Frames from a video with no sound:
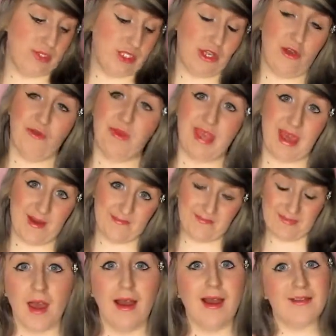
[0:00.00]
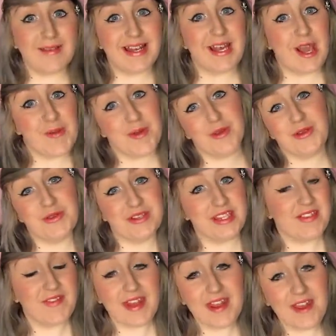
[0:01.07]
So yeah. I really hope you enjoyed
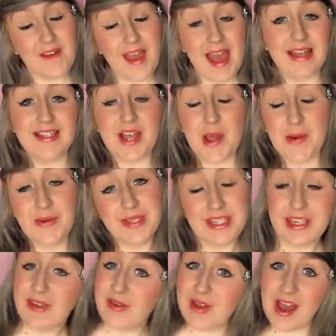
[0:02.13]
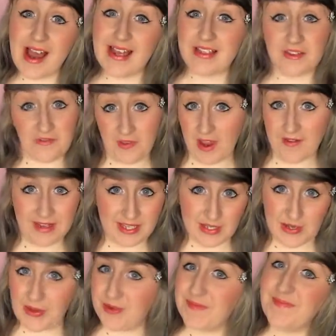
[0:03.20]
this video and I will see you guys very
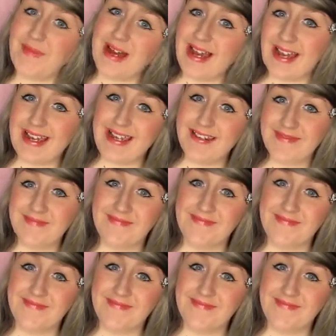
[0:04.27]
soon. Bye!